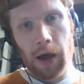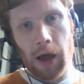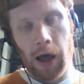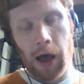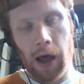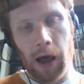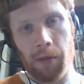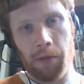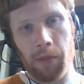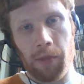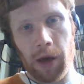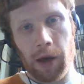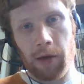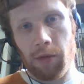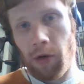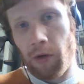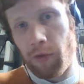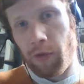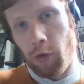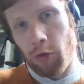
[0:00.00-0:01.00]
Um,
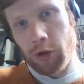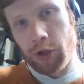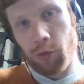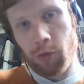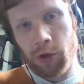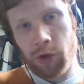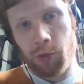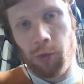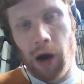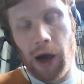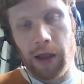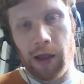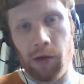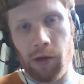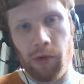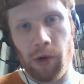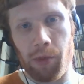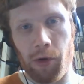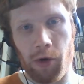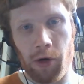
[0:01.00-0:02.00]
it, of course, it was
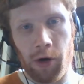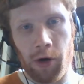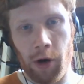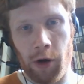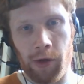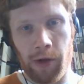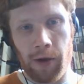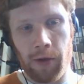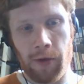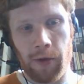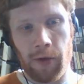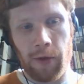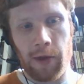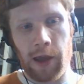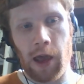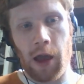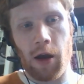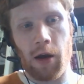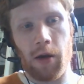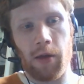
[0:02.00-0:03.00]
widely reported earlier in
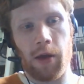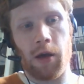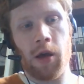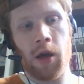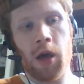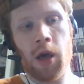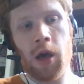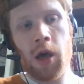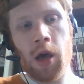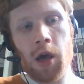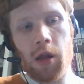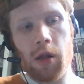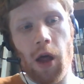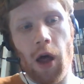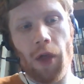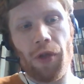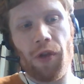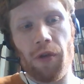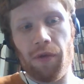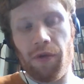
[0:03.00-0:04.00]
the year that
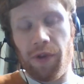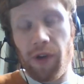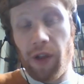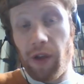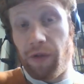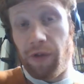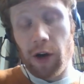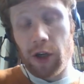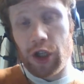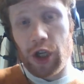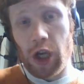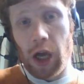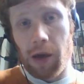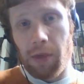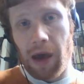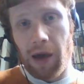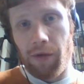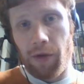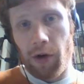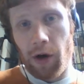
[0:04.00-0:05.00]
London, for the first
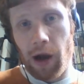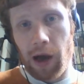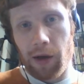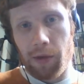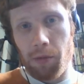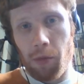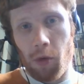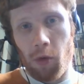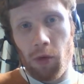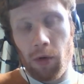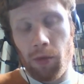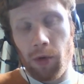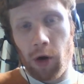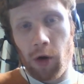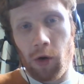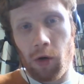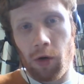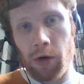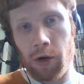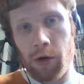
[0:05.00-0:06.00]
time ever, had more
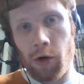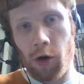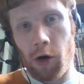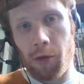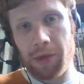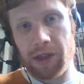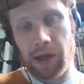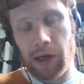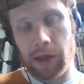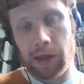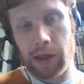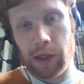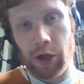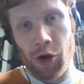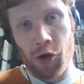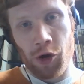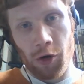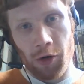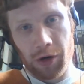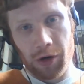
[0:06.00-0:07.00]
recorded homicides in
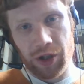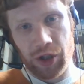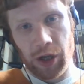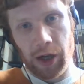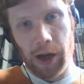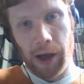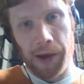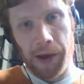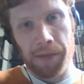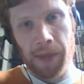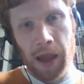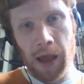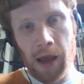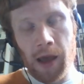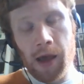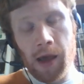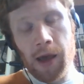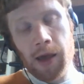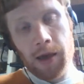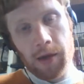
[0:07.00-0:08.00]
New York City.
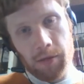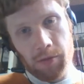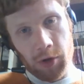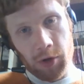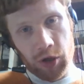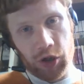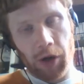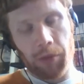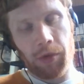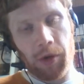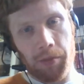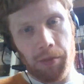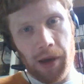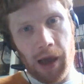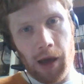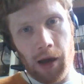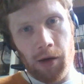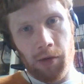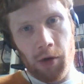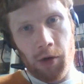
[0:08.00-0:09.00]
There's some
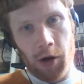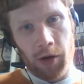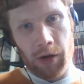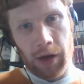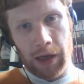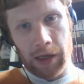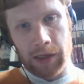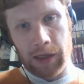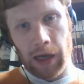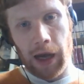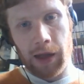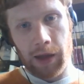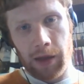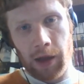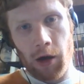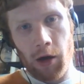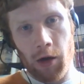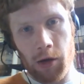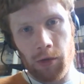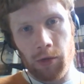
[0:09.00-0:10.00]
debate around
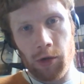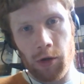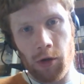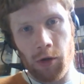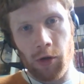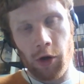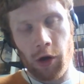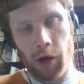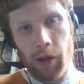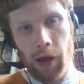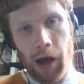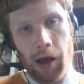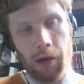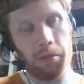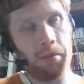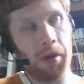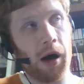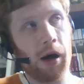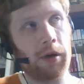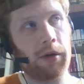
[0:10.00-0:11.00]
exactly how you look at that,
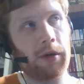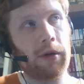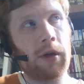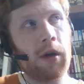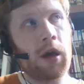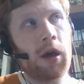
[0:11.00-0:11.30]
but